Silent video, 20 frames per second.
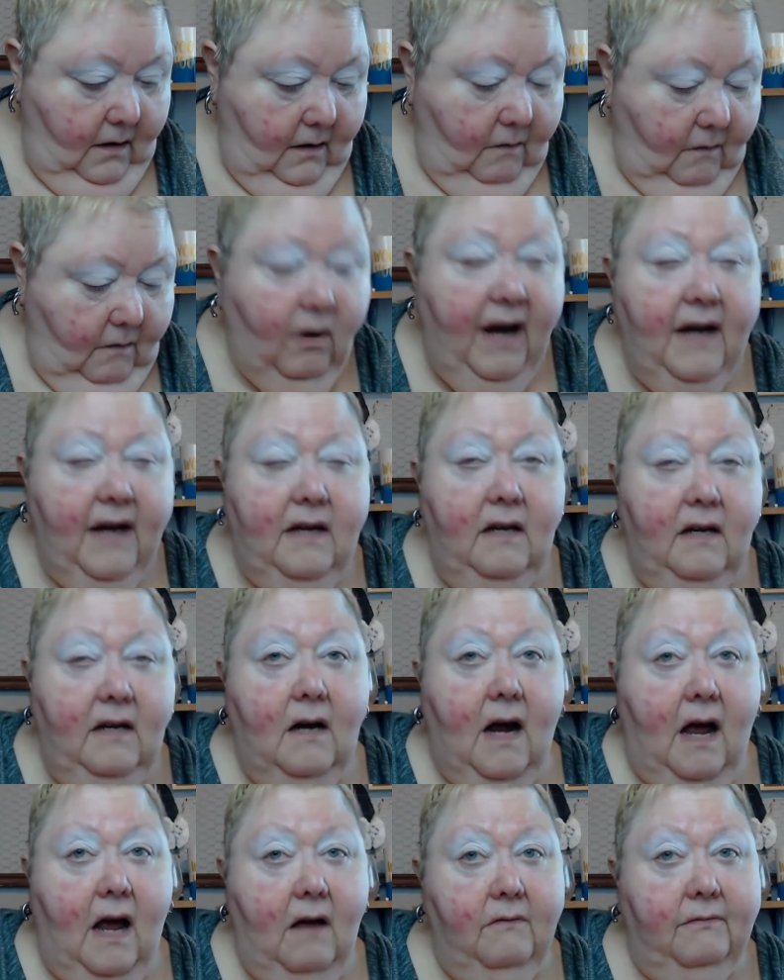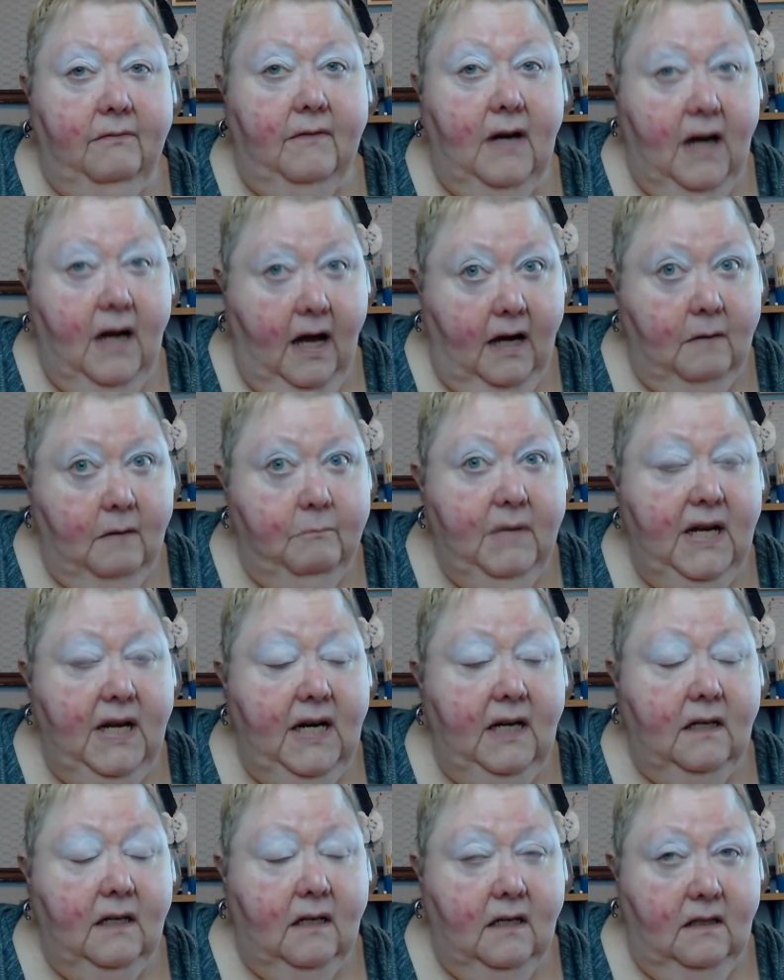Granted, I have got a
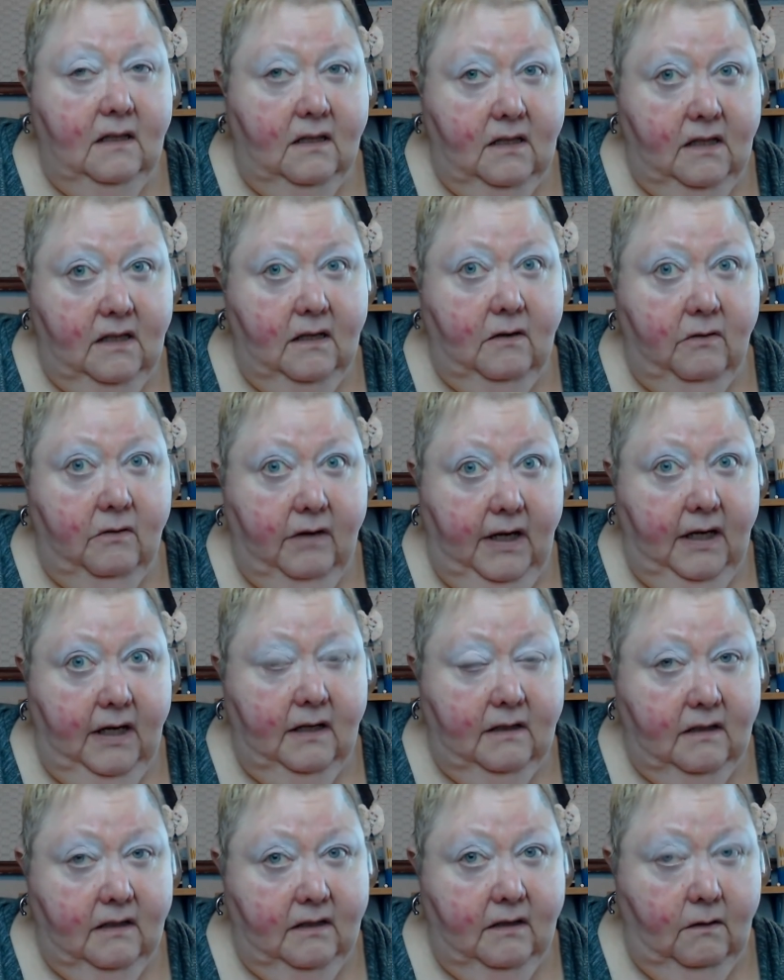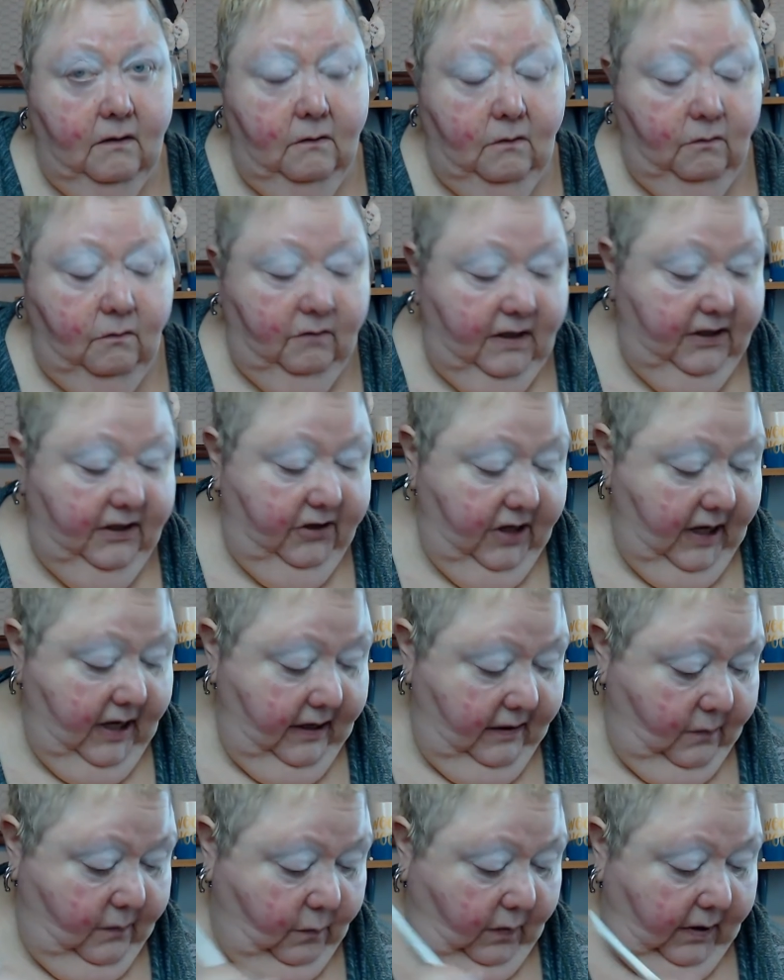minute considering it's still only
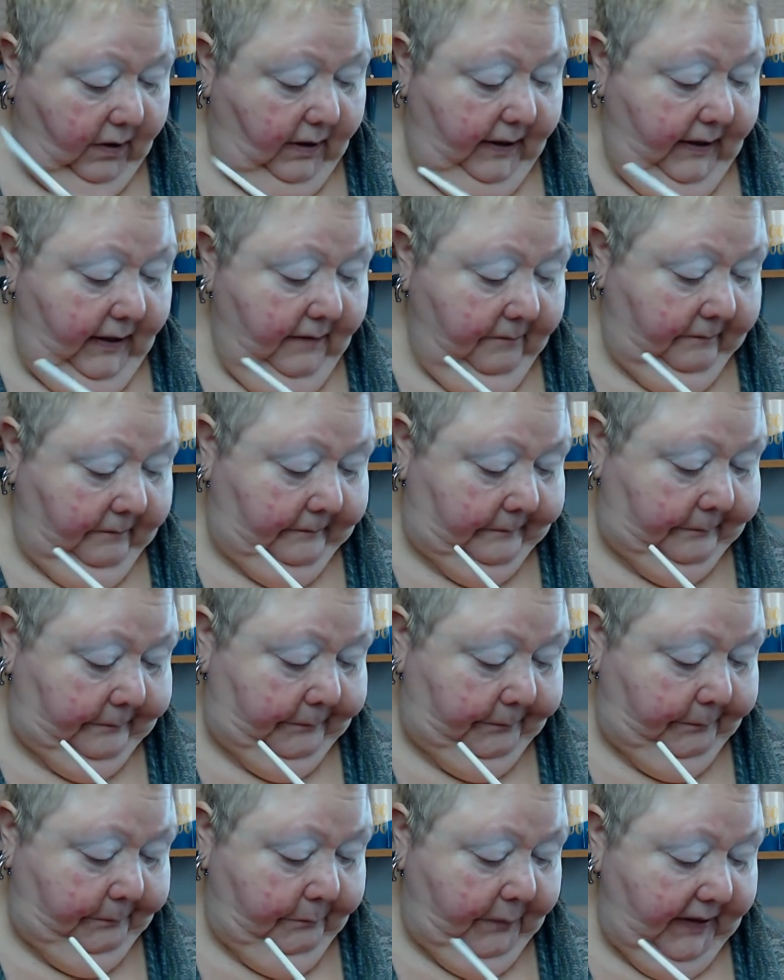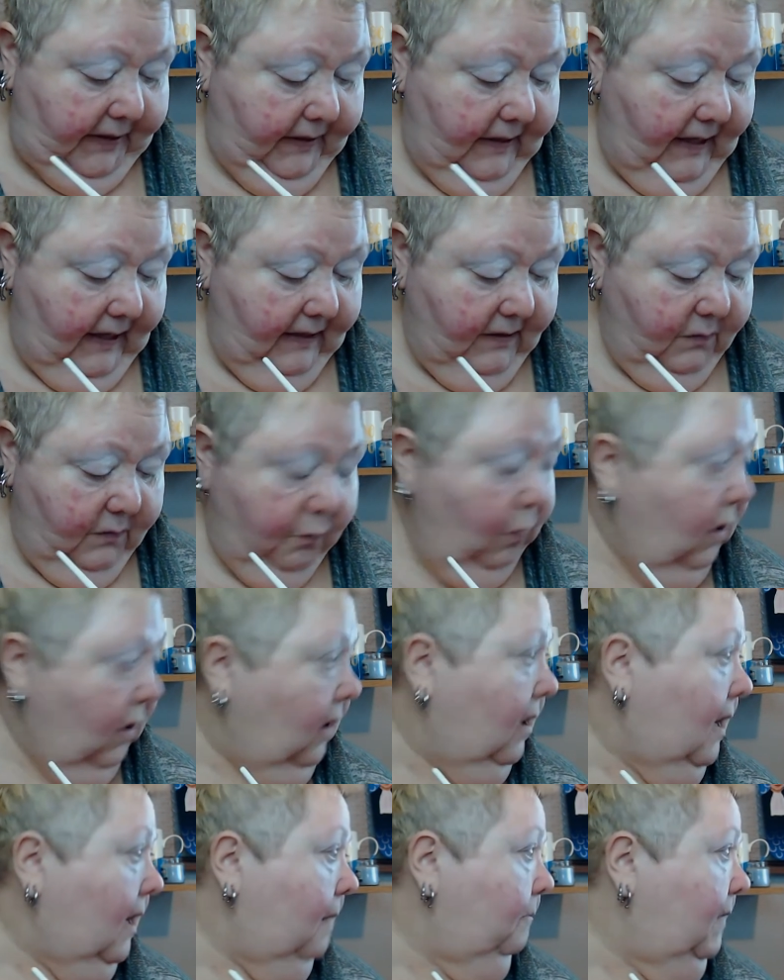January, but that's
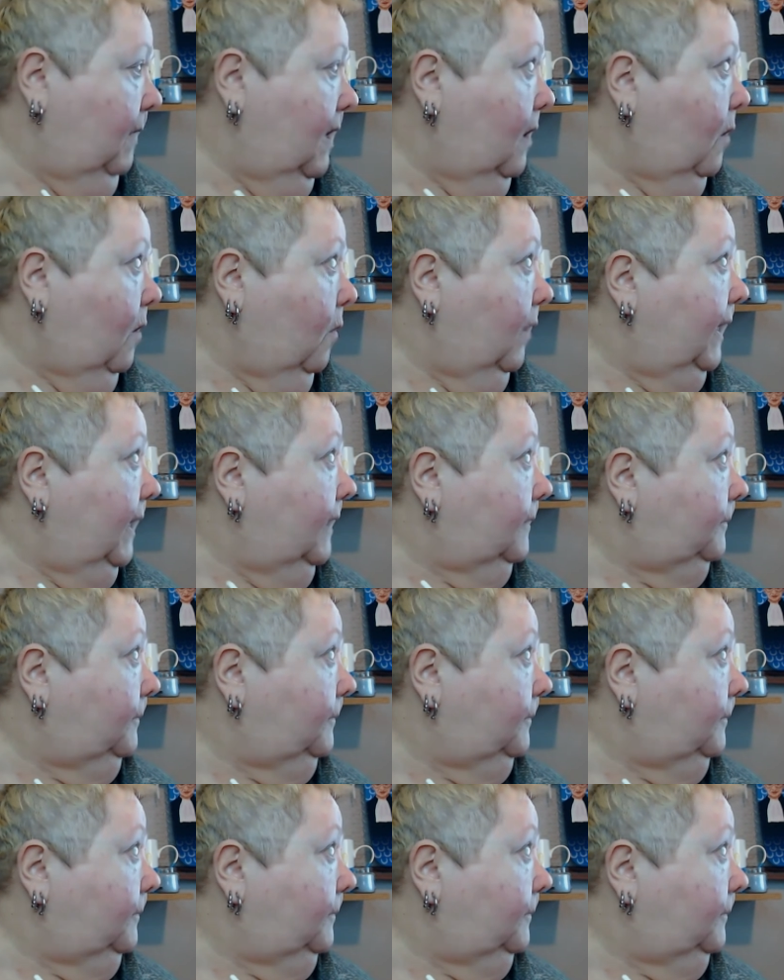where I'm going.